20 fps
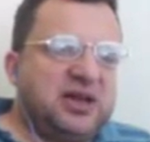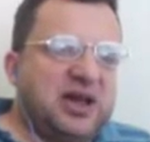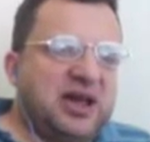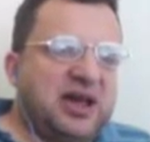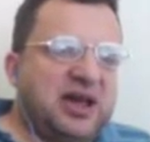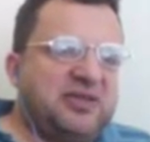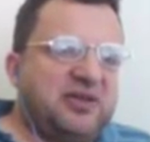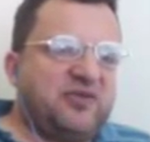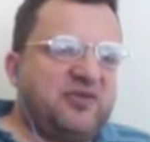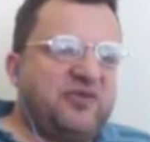
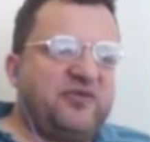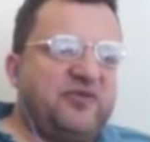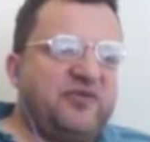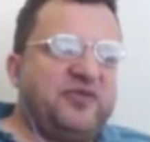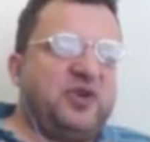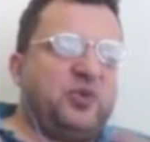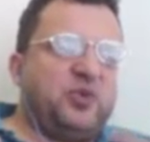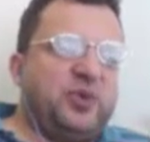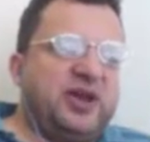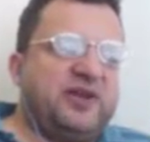I
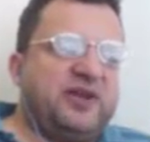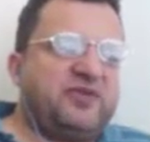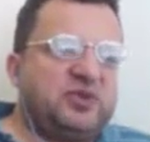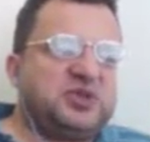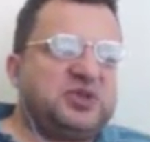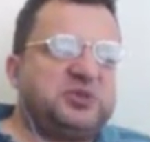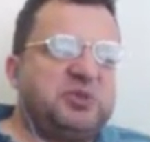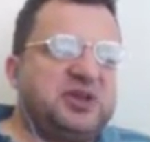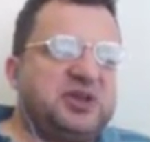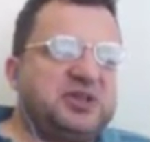feel we have a
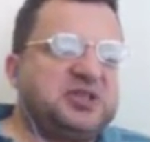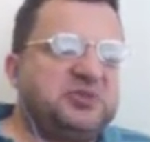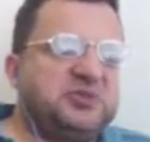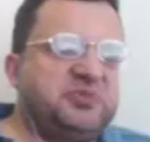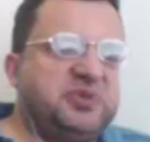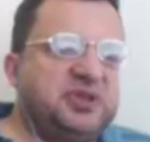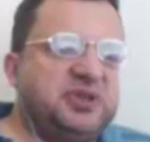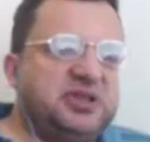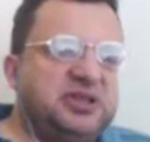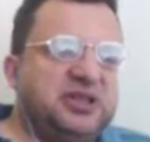
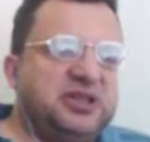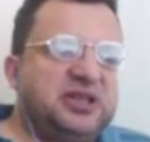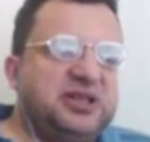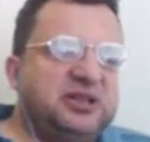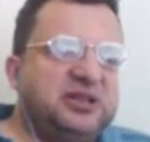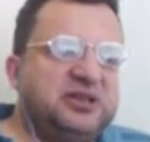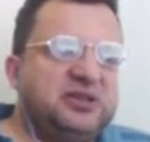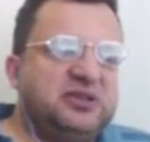responsibility